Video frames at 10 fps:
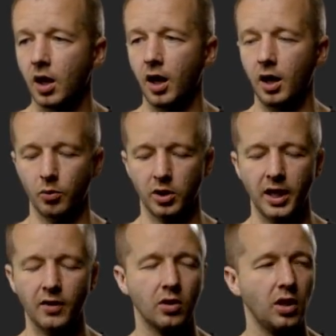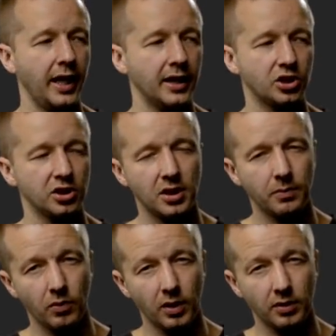Um, we're going to have a class just
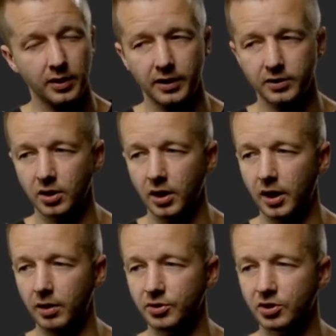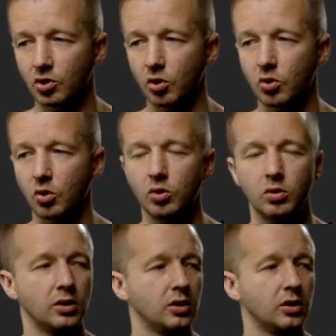temporarily as um, circle.